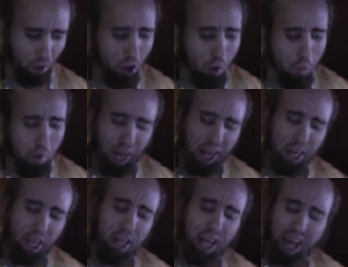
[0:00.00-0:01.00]
But I
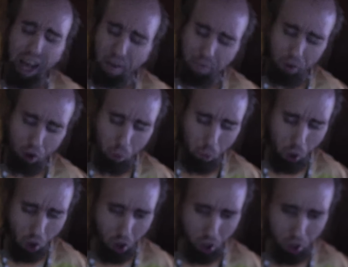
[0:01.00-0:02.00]
need to have your
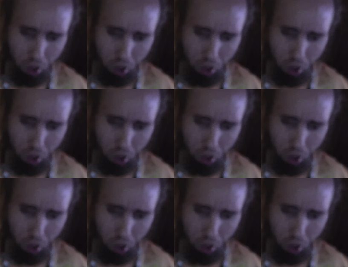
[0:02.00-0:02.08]
word